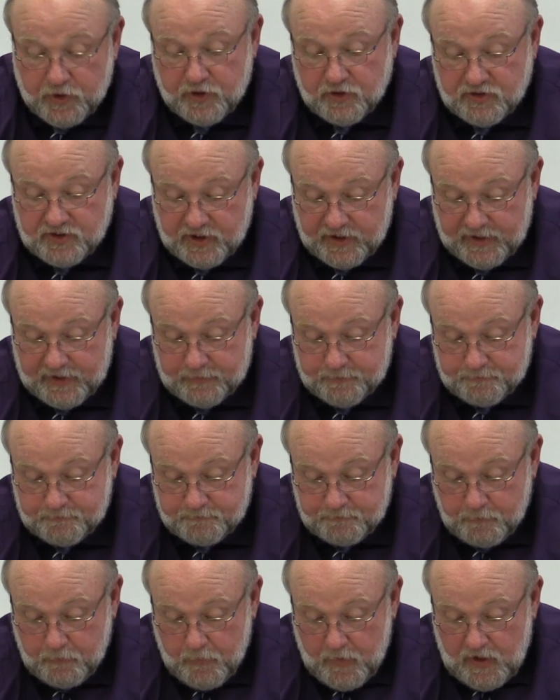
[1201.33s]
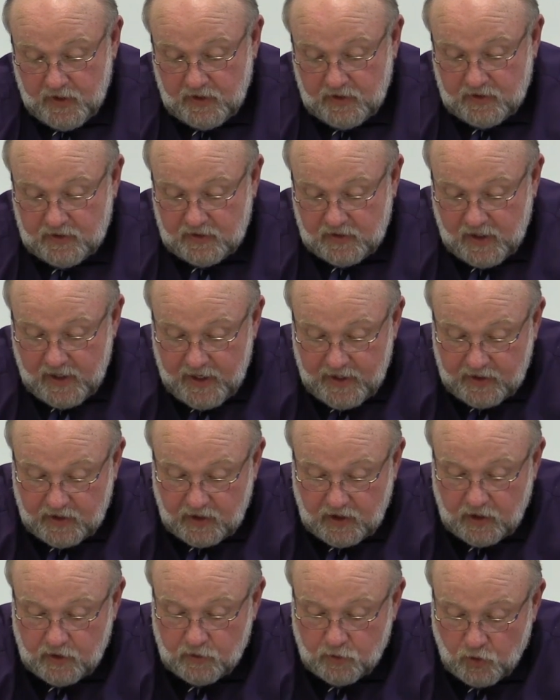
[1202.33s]
where you're sitting, take
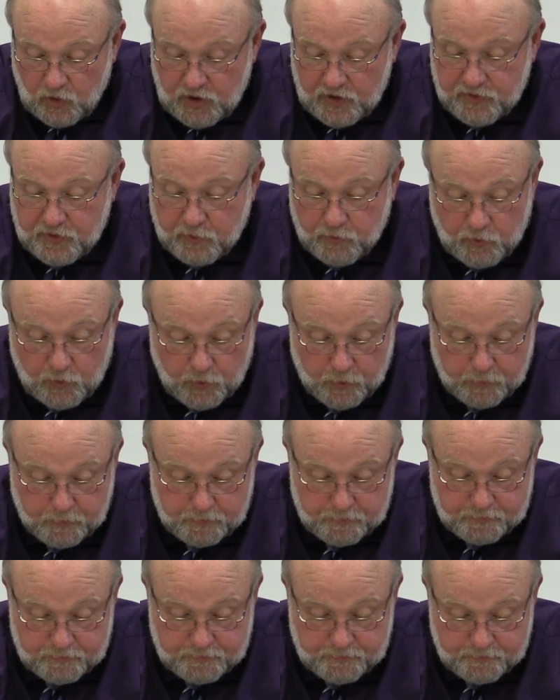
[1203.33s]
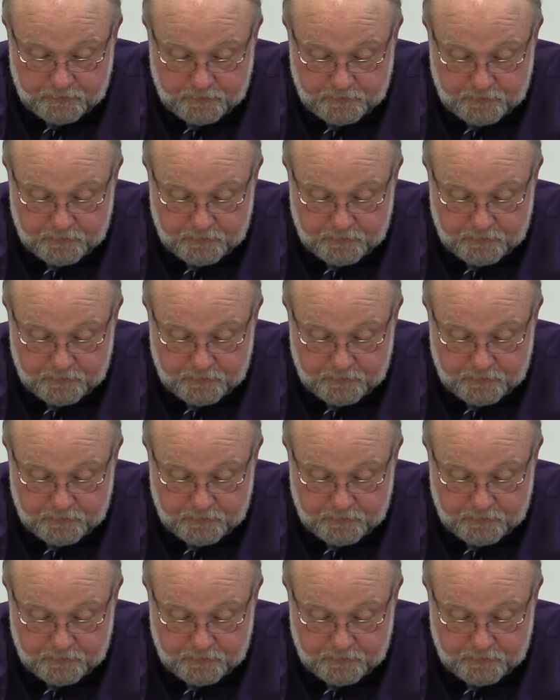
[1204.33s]
a look at the room.